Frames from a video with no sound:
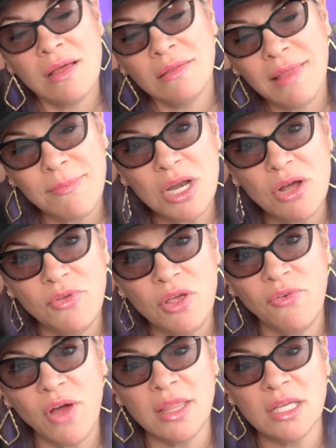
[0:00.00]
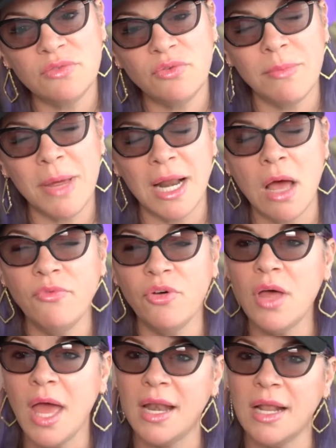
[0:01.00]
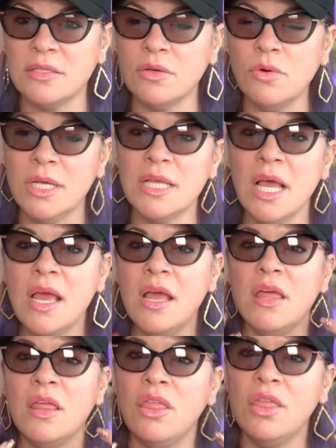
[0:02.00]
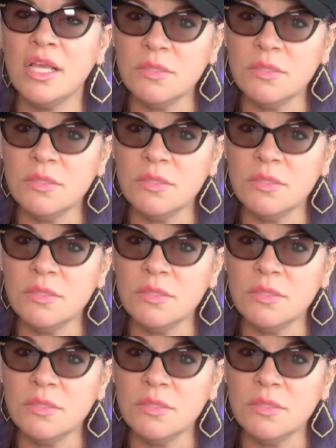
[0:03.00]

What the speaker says: Let me know if you find this format helpful. And as always, this